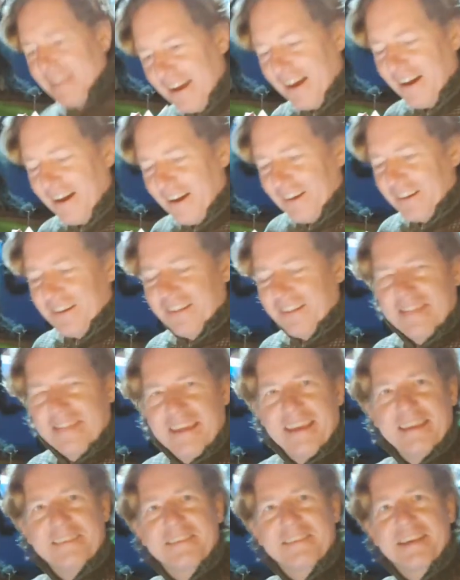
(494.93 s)
All good
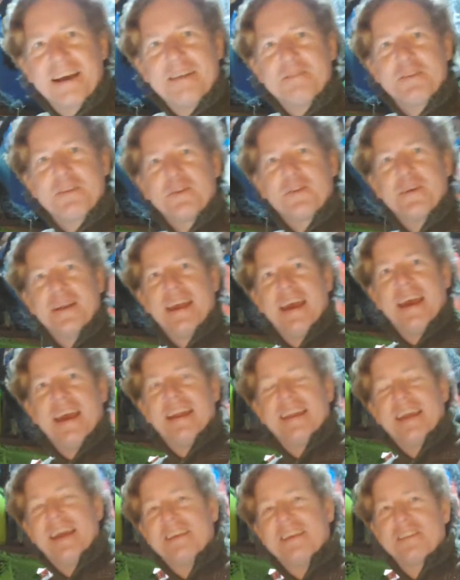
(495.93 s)
things come to an
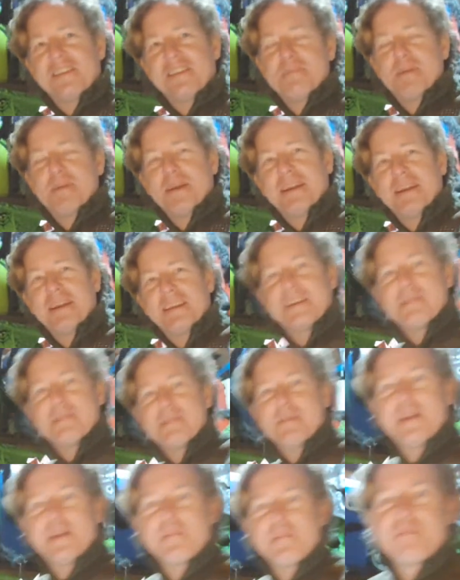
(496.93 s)
end, as she put it to
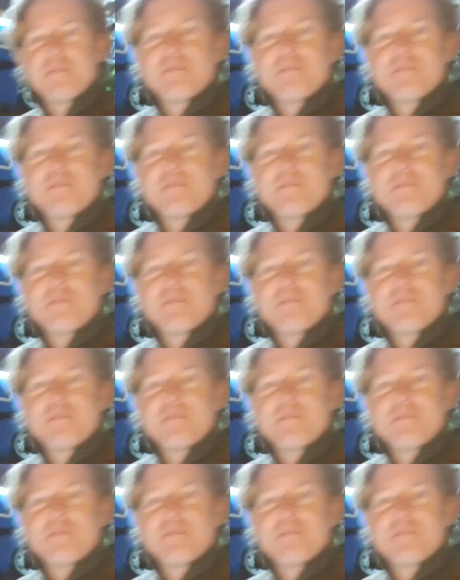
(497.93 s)
me.